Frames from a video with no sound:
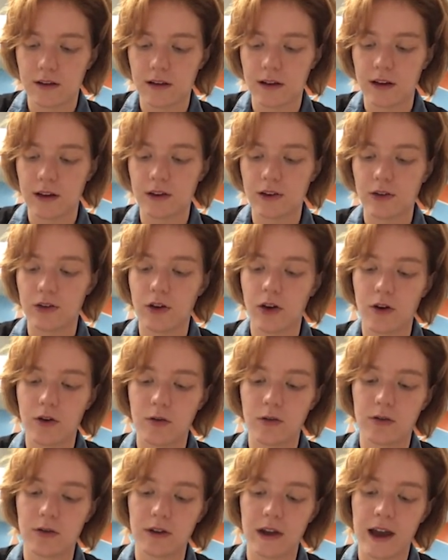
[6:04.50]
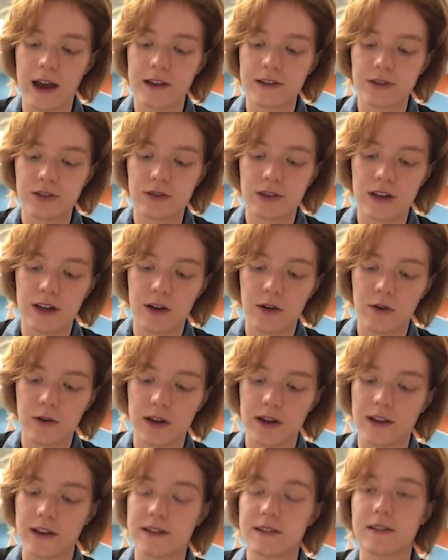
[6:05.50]
and you go, as you go,
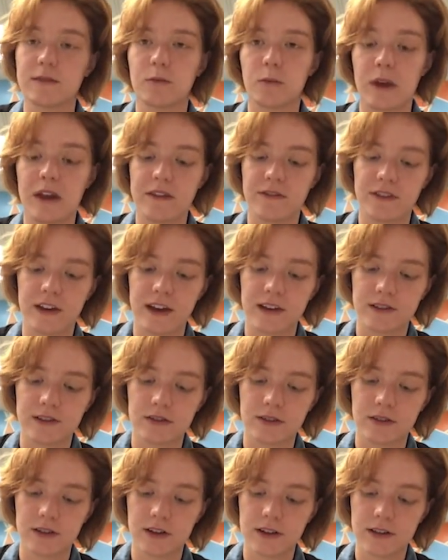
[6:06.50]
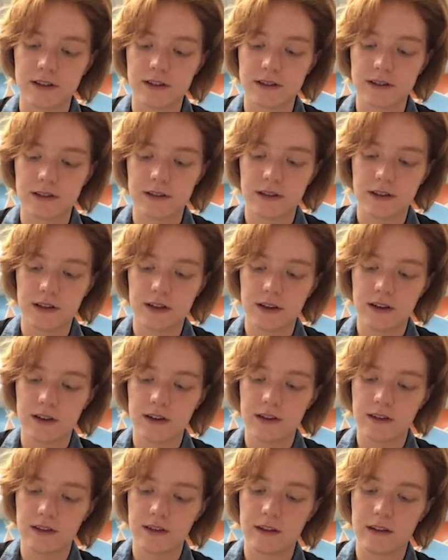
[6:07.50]
it gets way faster because
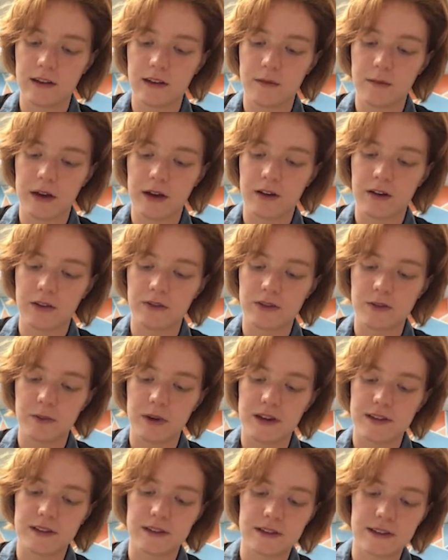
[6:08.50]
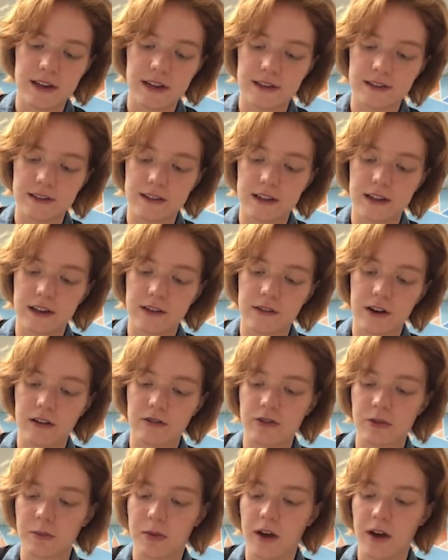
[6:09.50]
the amount of space it takes to get around
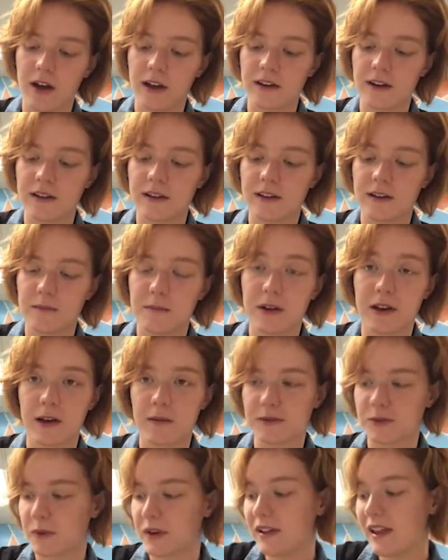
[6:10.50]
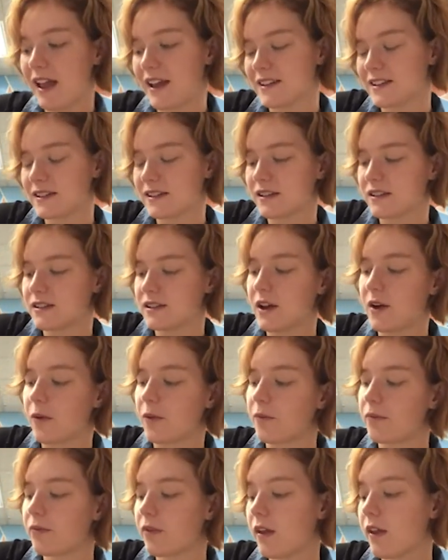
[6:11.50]
your pot becomes way less. So
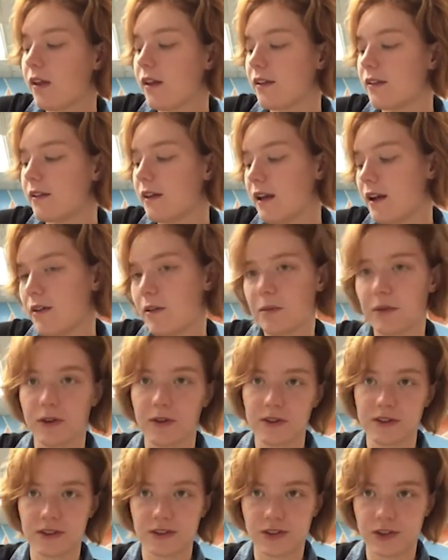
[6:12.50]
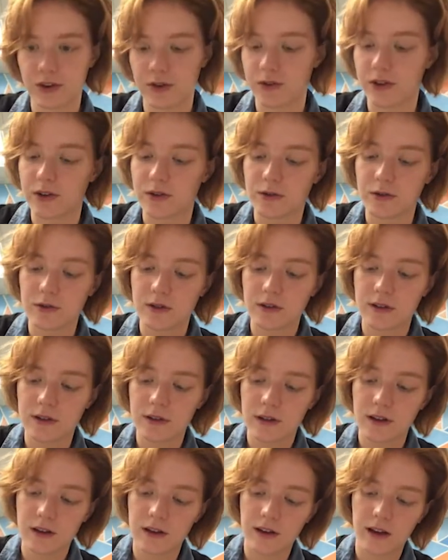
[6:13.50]
now I'm going to show you
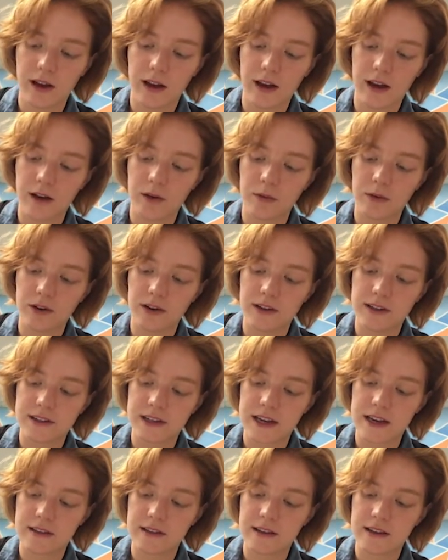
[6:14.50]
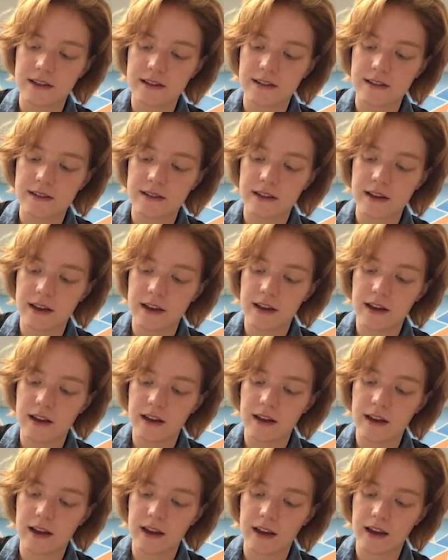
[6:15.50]
how we're going to take this
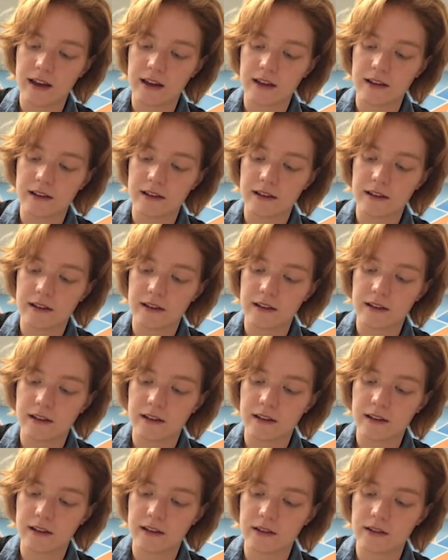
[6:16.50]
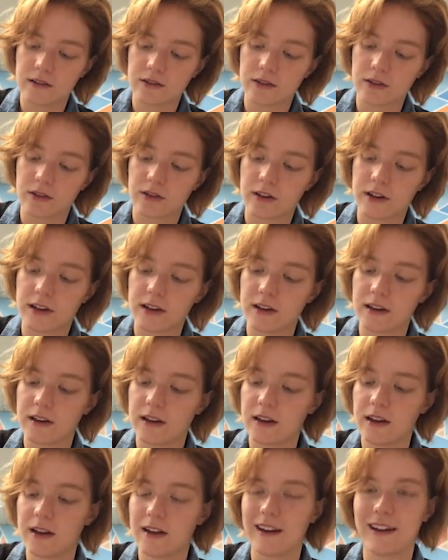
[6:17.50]
and turn it
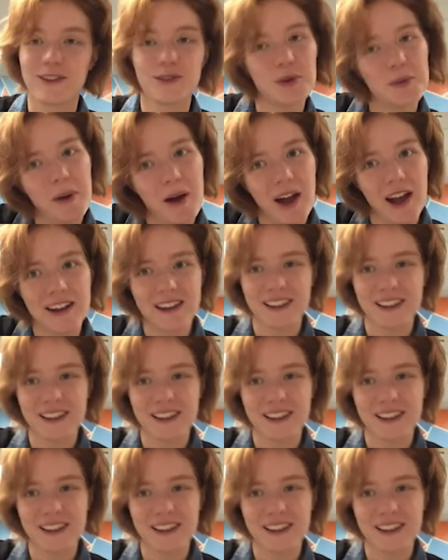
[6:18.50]
into a pot.